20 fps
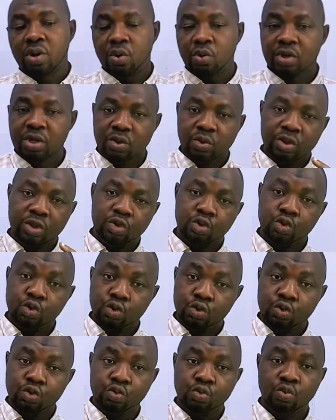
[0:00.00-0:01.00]
only going to
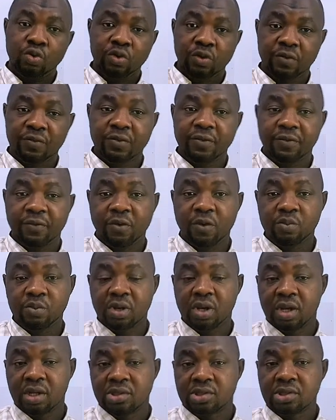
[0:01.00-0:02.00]
use one of the
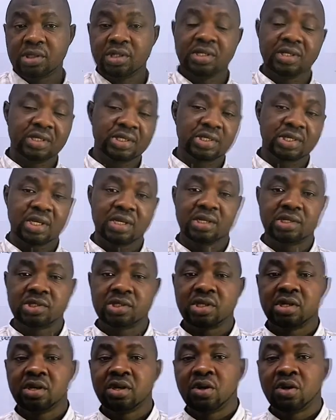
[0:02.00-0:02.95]
formulas in this case.